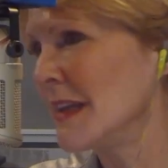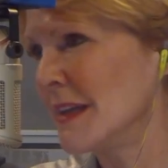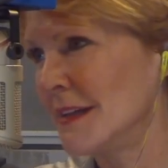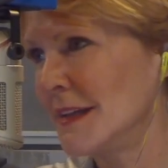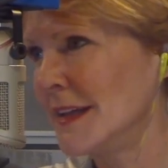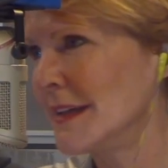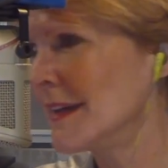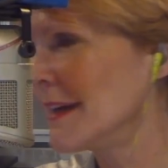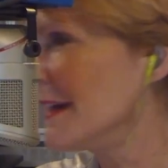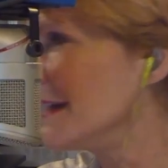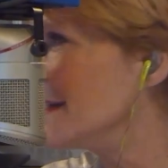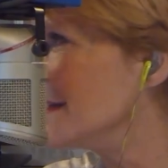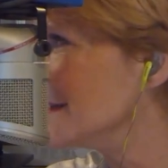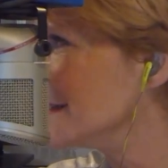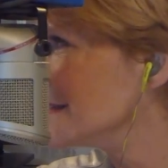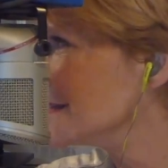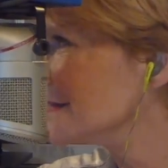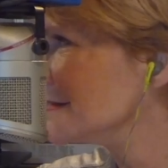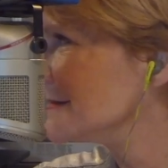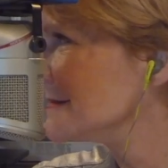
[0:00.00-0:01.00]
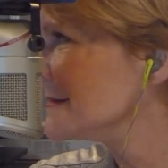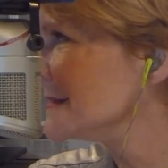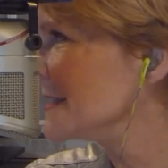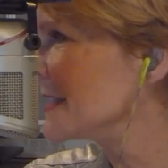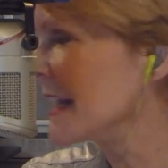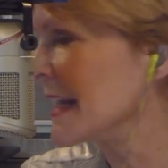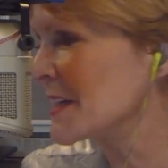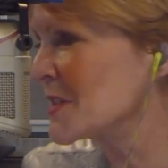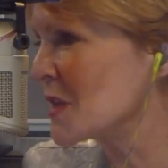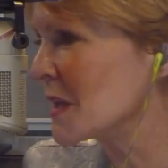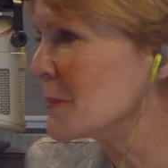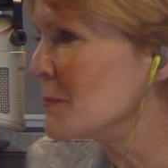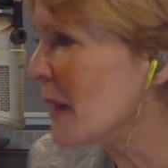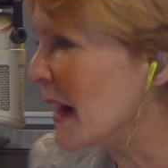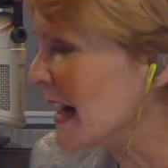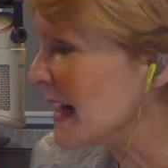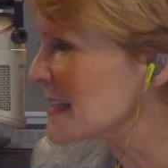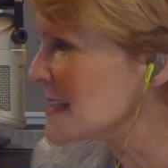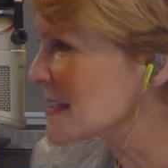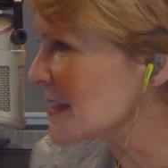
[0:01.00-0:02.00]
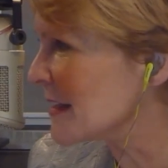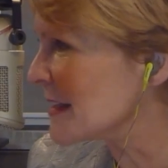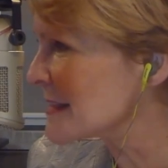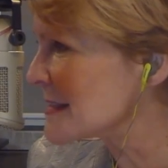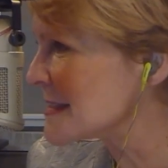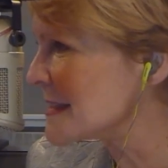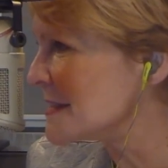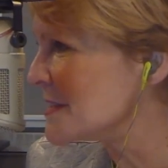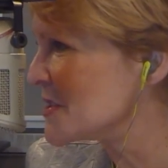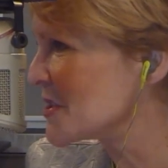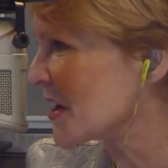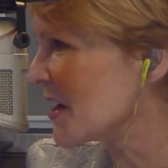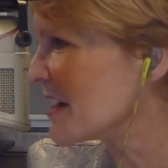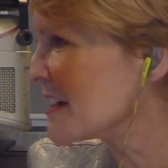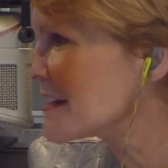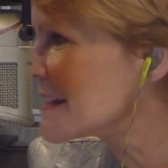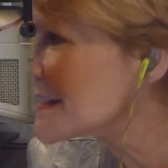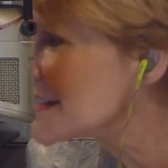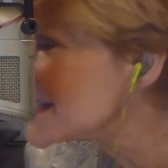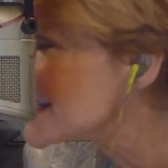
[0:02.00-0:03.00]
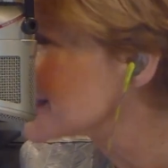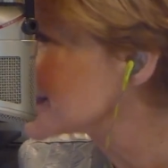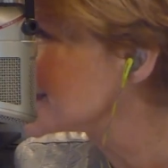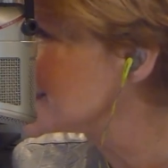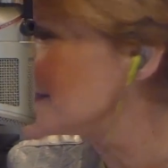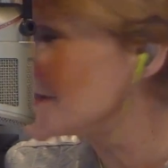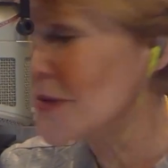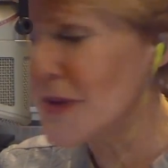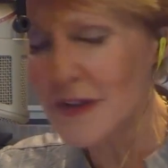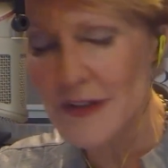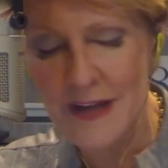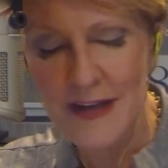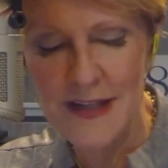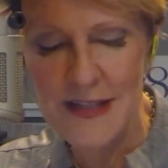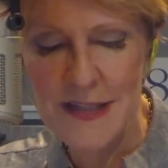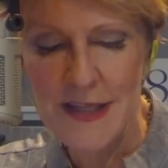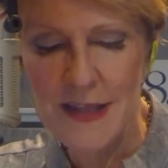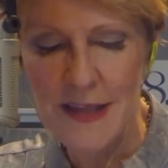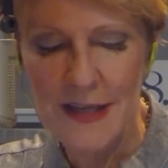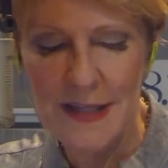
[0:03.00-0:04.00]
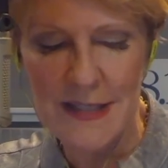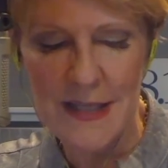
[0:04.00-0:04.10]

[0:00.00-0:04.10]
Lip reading: There you go. You can actually buy sauce in jars. You can do all kinds of